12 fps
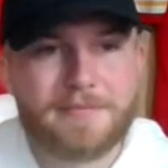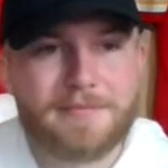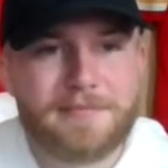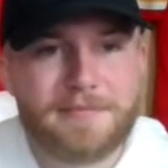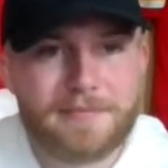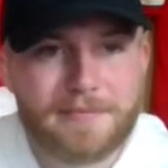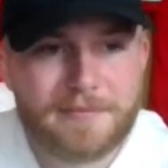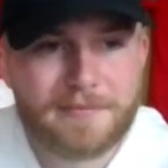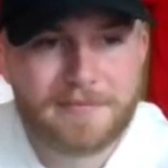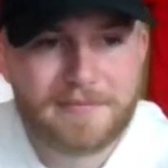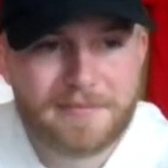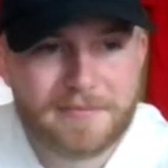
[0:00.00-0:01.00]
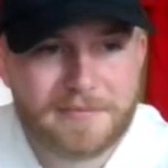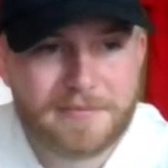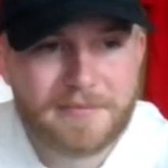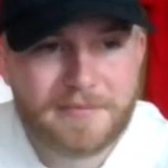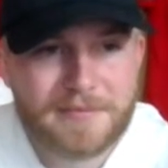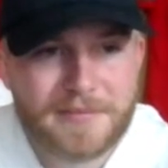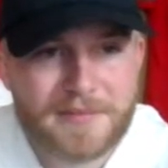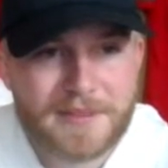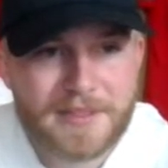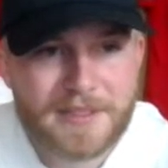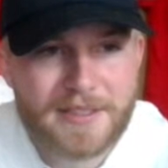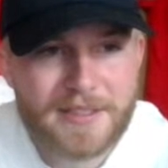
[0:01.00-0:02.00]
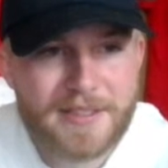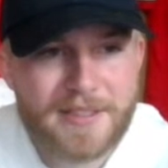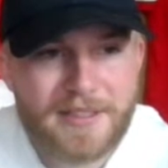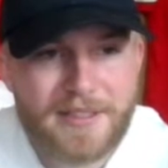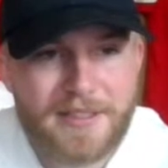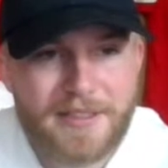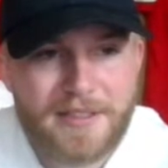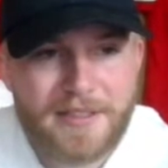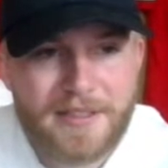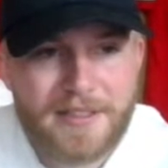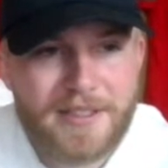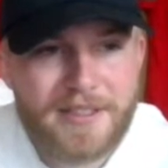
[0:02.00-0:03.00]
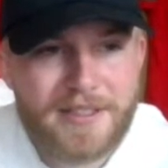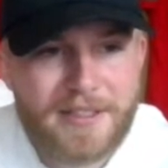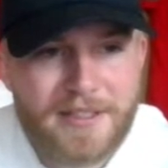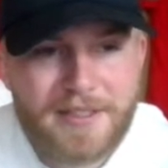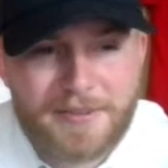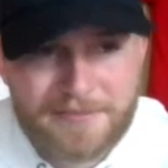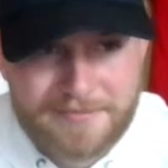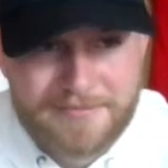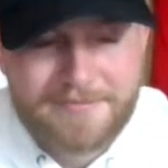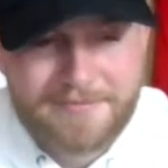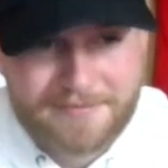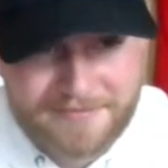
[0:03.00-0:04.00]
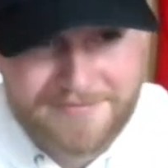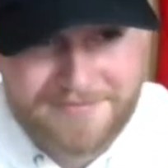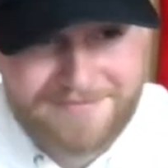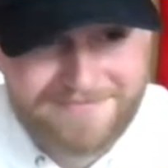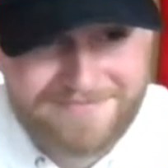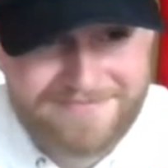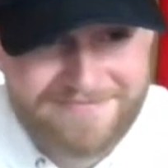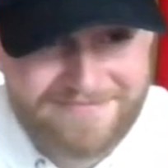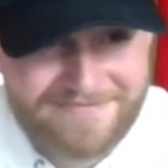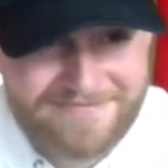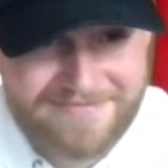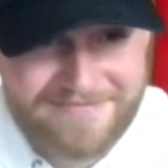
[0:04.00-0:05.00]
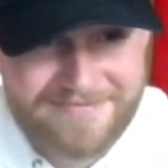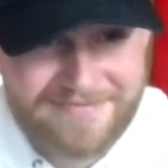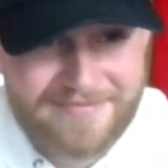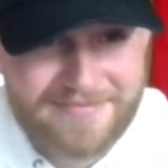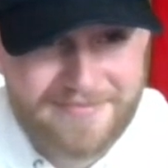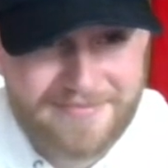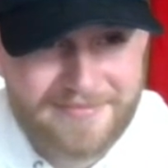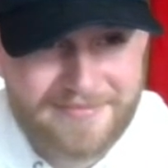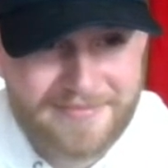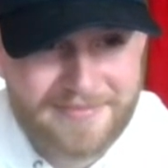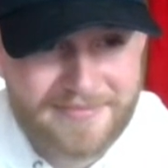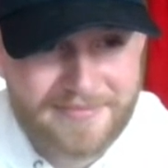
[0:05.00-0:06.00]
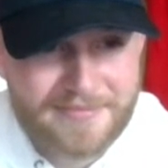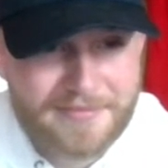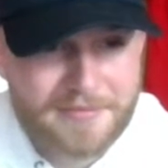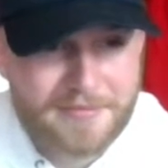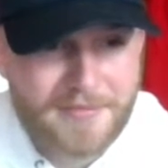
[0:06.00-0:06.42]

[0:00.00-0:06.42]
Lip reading: Nationals and the Mets game 2. No, was the